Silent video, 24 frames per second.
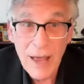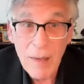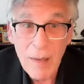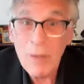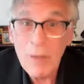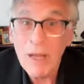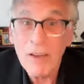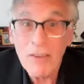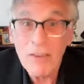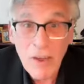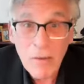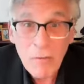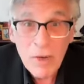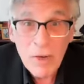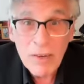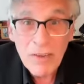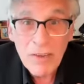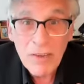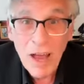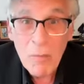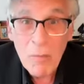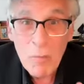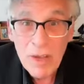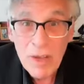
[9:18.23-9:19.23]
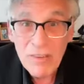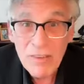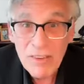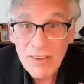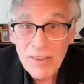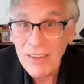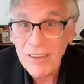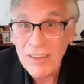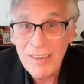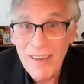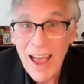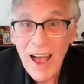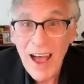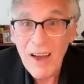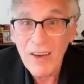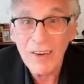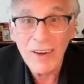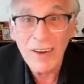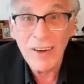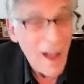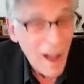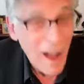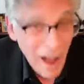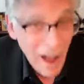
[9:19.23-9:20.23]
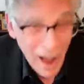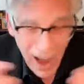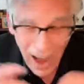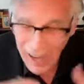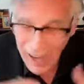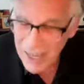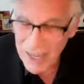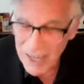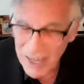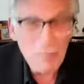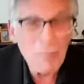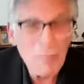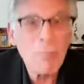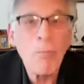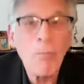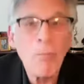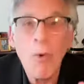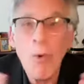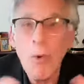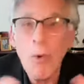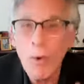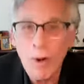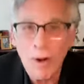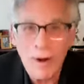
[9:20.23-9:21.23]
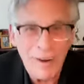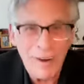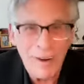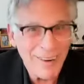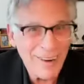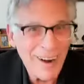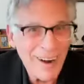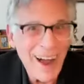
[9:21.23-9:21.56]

because every time we sit down, I hear more.